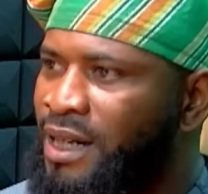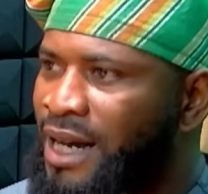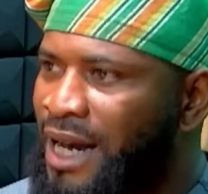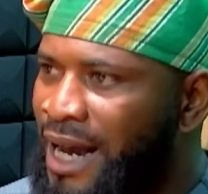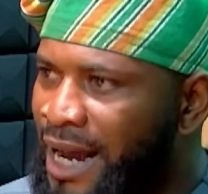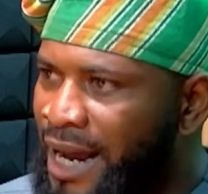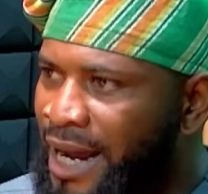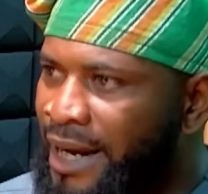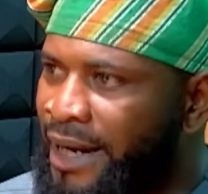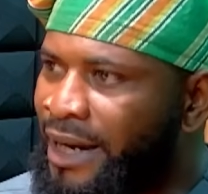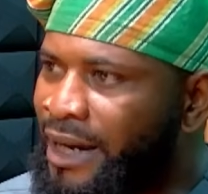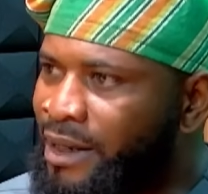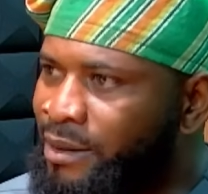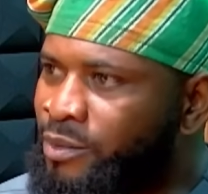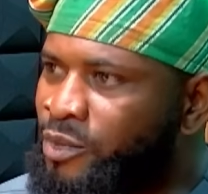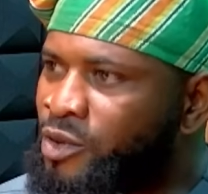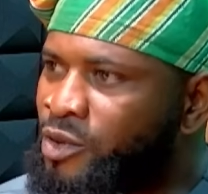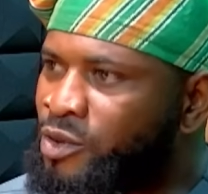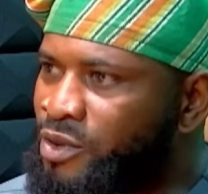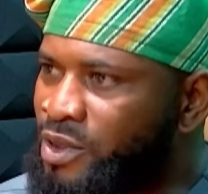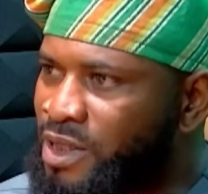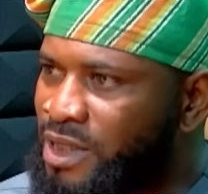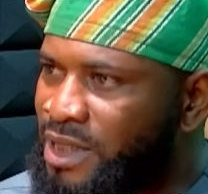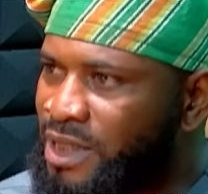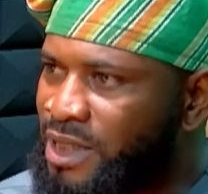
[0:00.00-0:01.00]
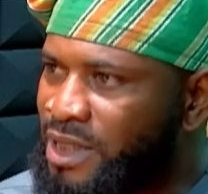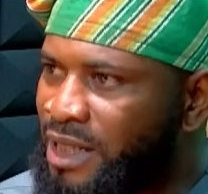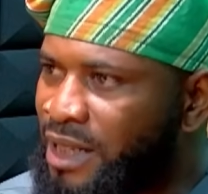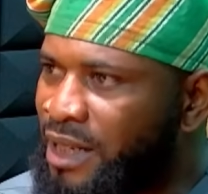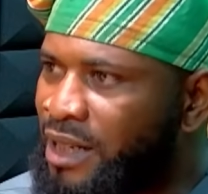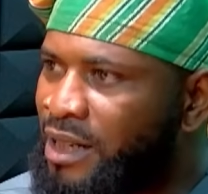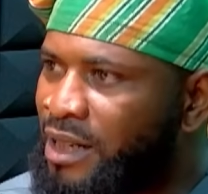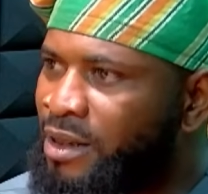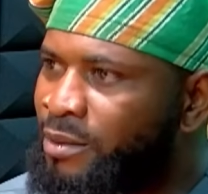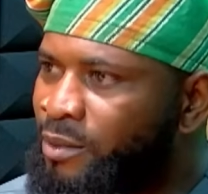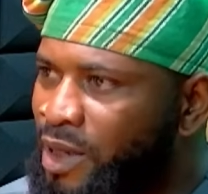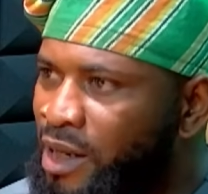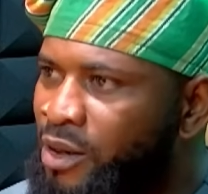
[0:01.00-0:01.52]
I,
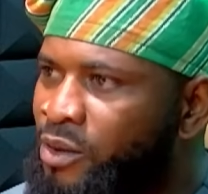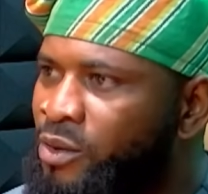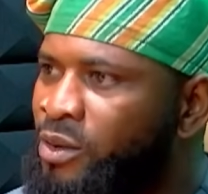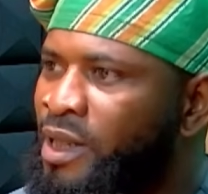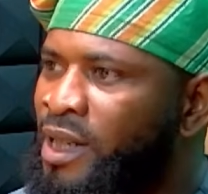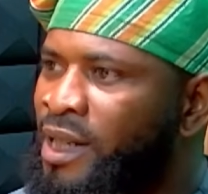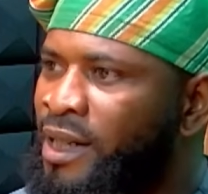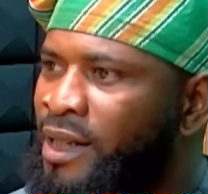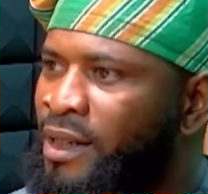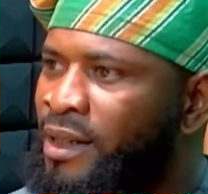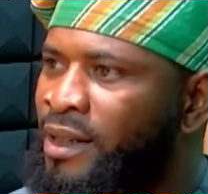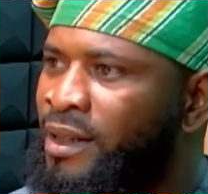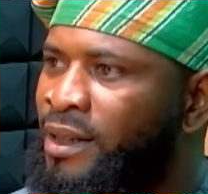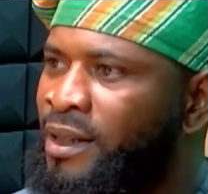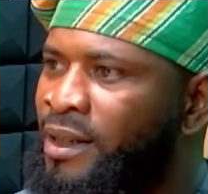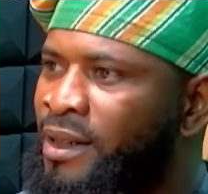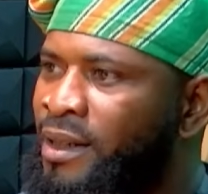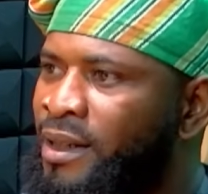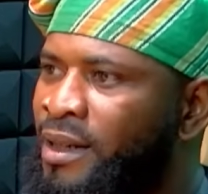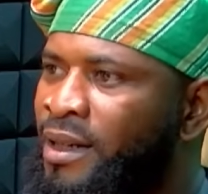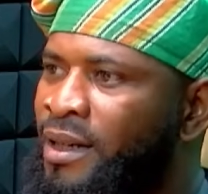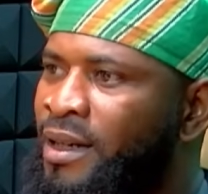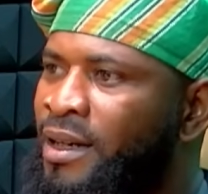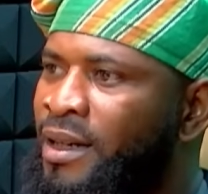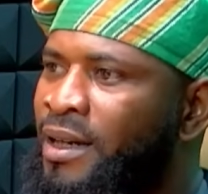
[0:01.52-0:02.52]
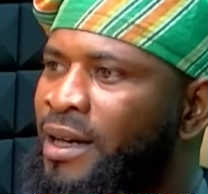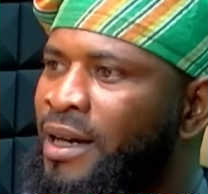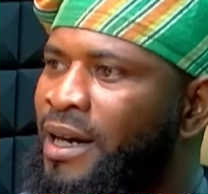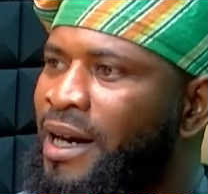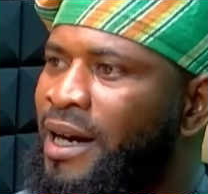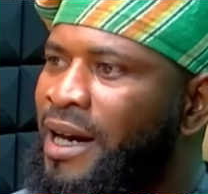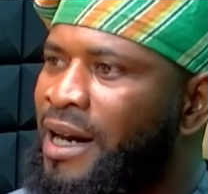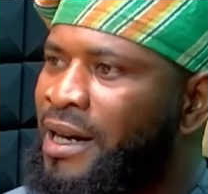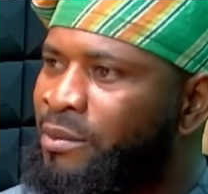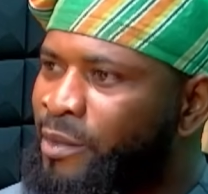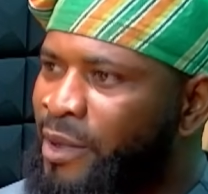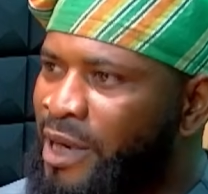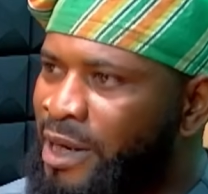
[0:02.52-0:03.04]
Abdusalam Haruna,
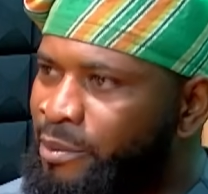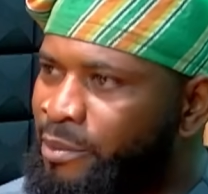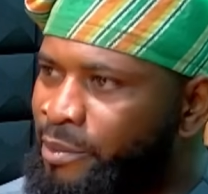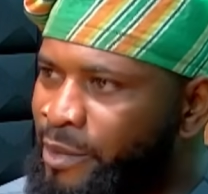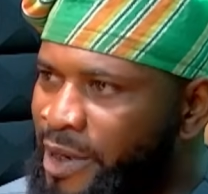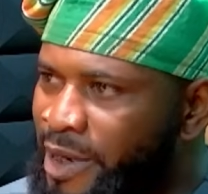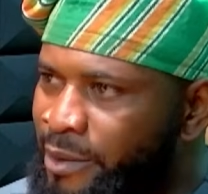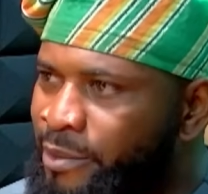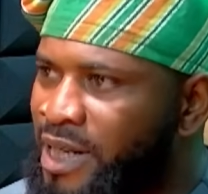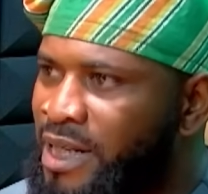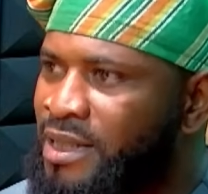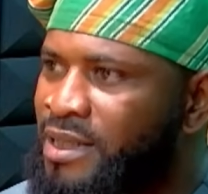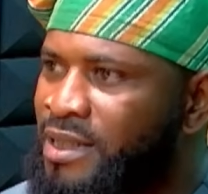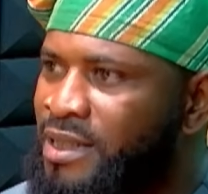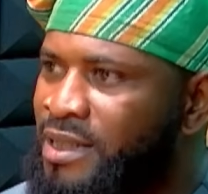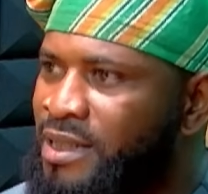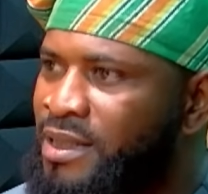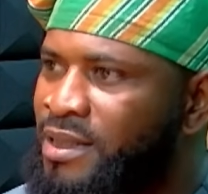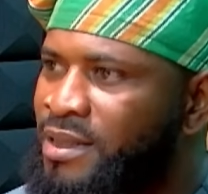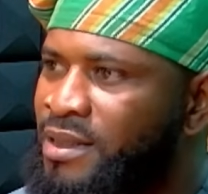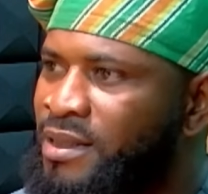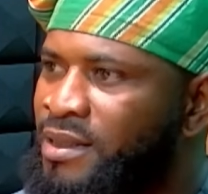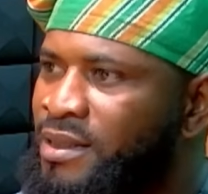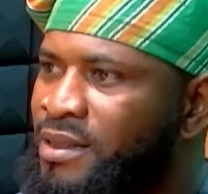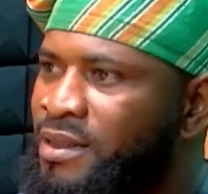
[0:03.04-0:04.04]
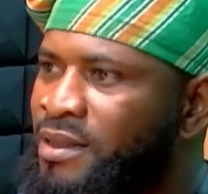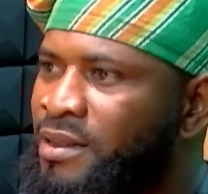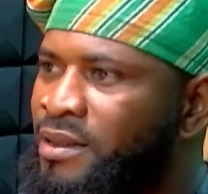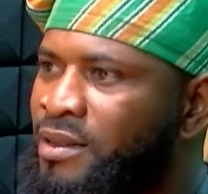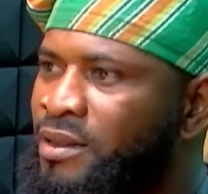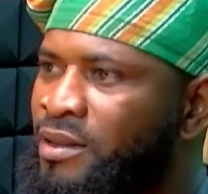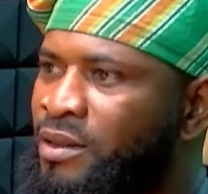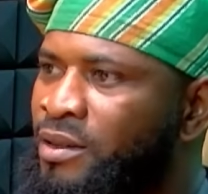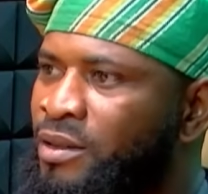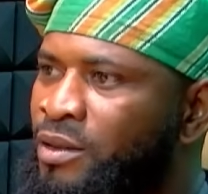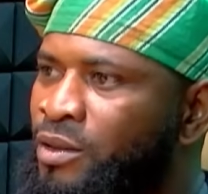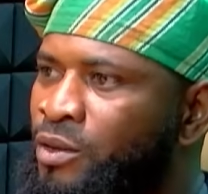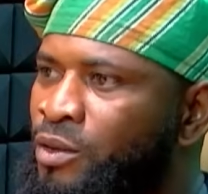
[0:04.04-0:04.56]
and my members
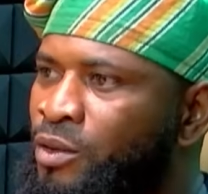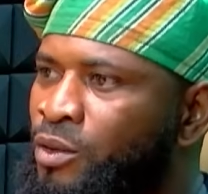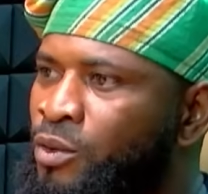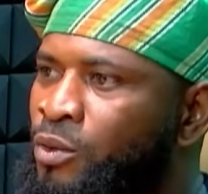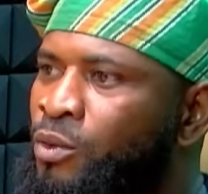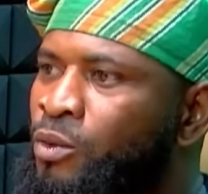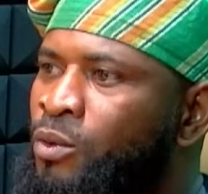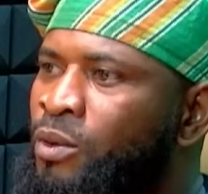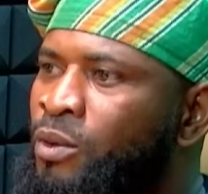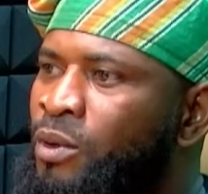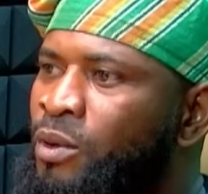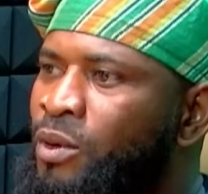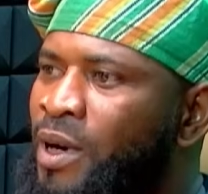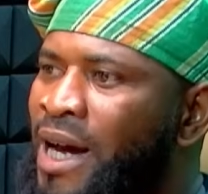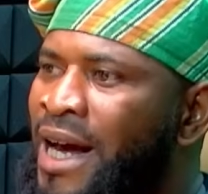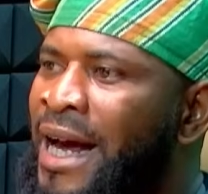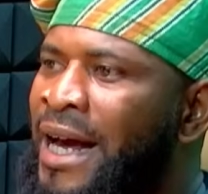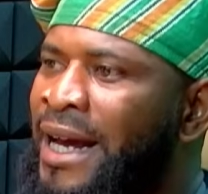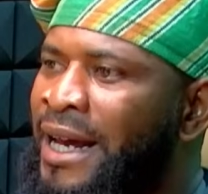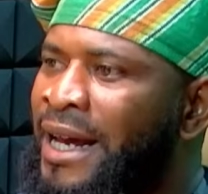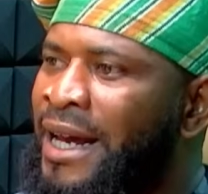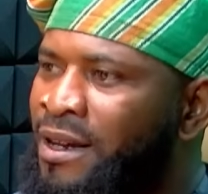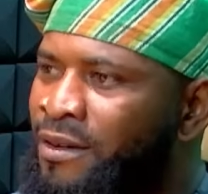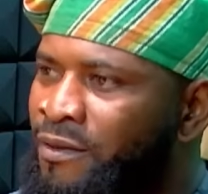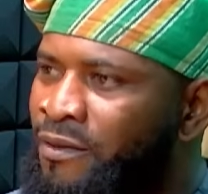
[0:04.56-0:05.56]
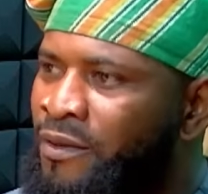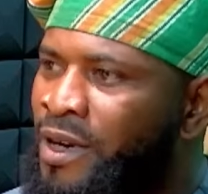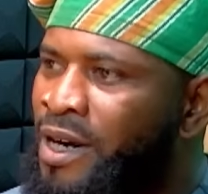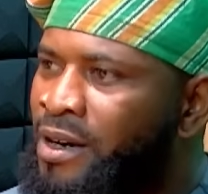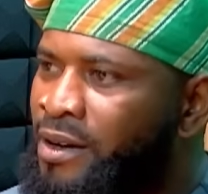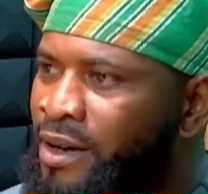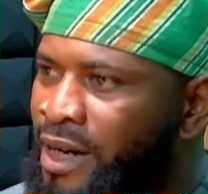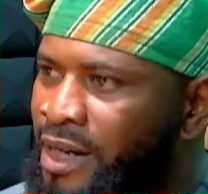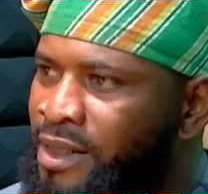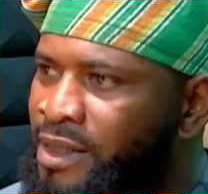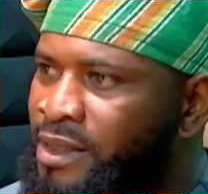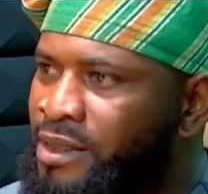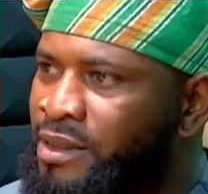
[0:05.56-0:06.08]
are ever
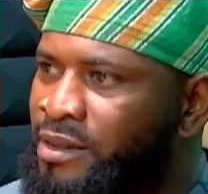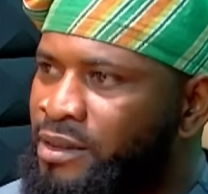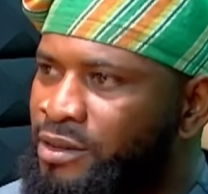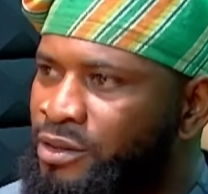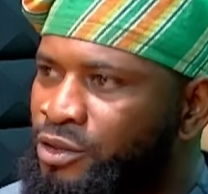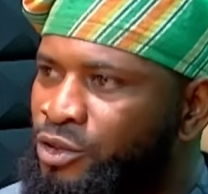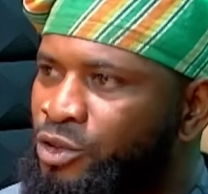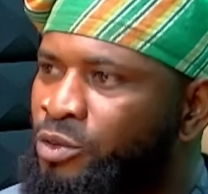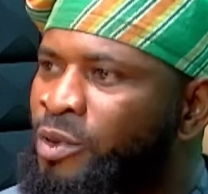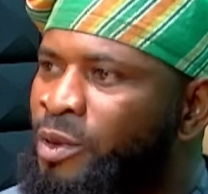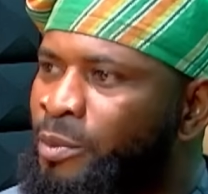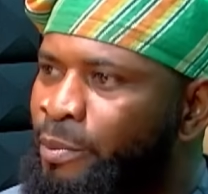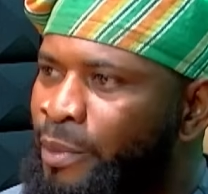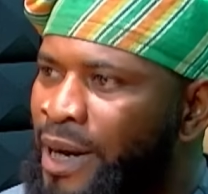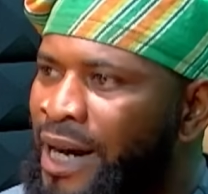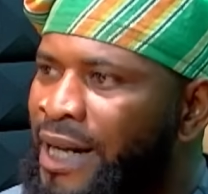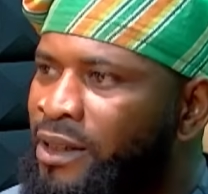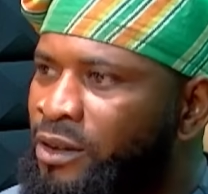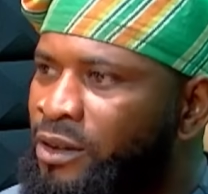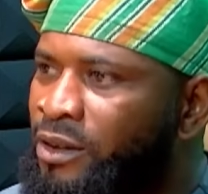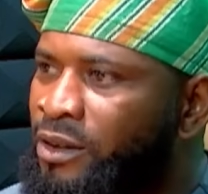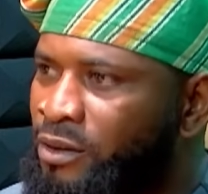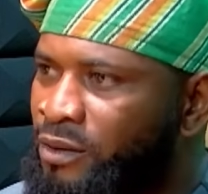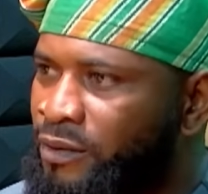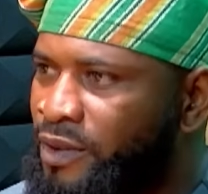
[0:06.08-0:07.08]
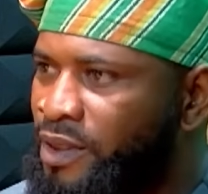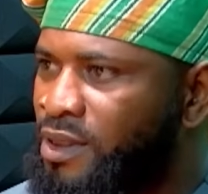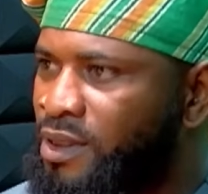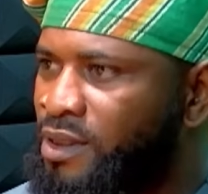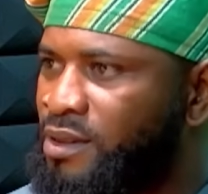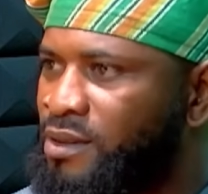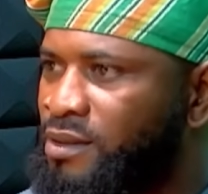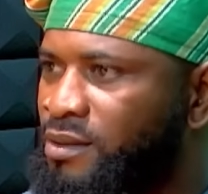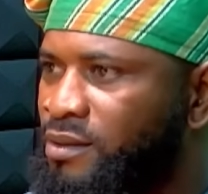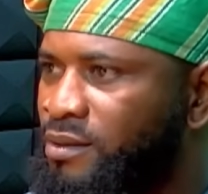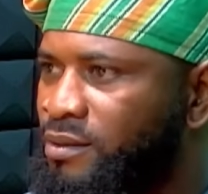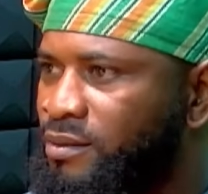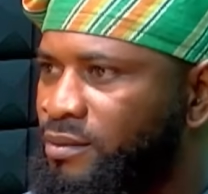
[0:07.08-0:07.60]
ready to be part of
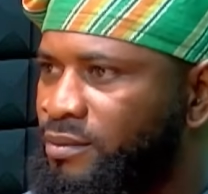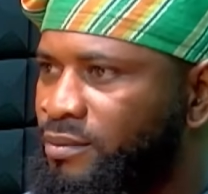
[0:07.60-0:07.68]
it.